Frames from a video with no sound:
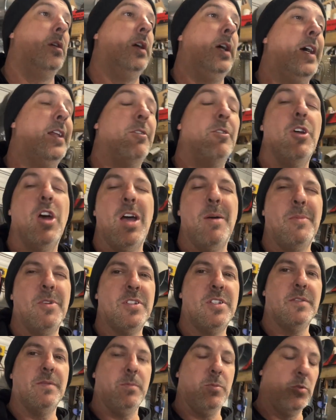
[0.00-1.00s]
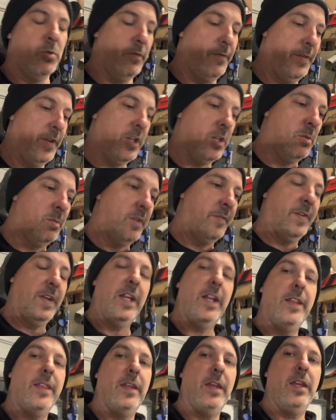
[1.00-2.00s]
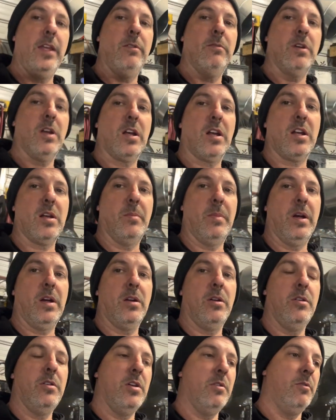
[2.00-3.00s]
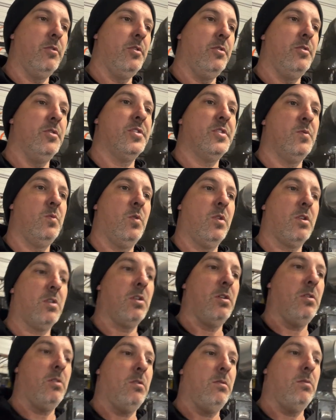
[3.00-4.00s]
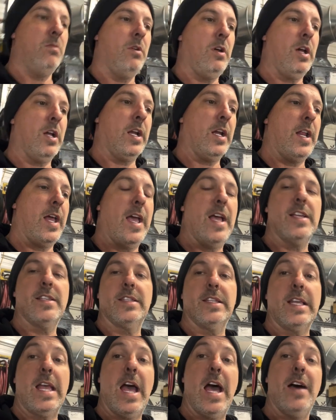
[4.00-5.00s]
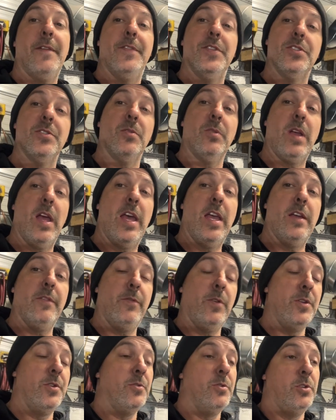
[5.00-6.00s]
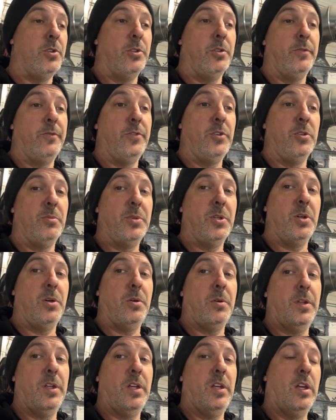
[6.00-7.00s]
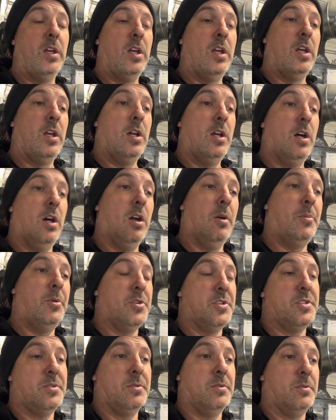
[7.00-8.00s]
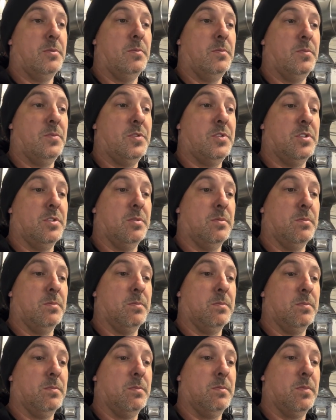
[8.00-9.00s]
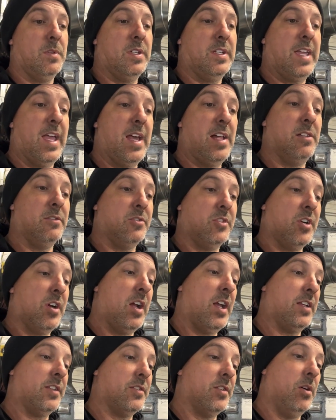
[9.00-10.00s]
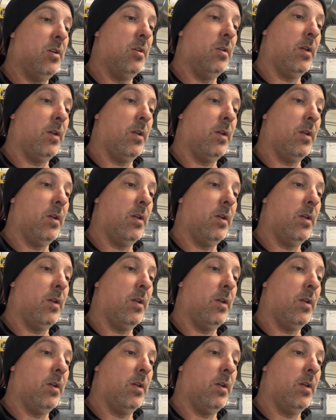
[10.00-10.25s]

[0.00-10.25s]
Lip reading: I don't know how much of it we'll film, if anything. We're a Camaro that we're doing some work on. I got to ask the guy if it's okay if we do a little filming on it. We're putting some cowl tracks on